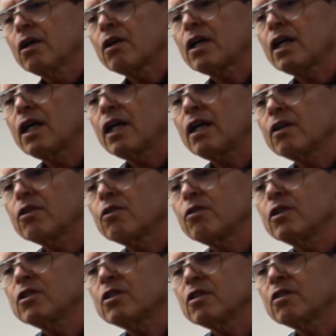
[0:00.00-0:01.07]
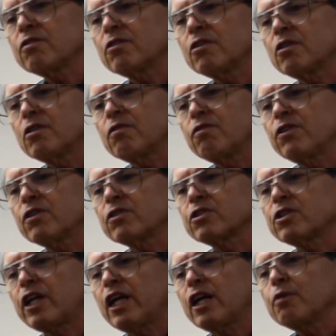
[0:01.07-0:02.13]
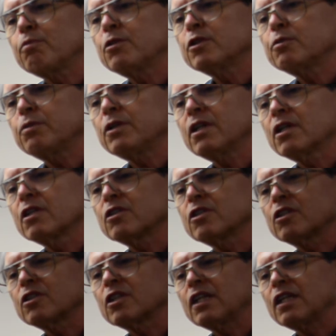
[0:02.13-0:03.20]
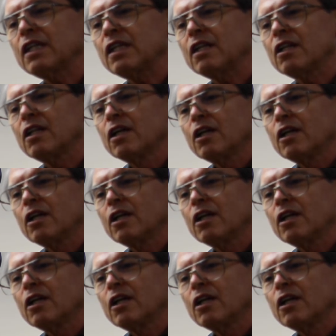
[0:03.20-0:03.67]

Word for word: Okay, and the reason it feels damp is because it's getting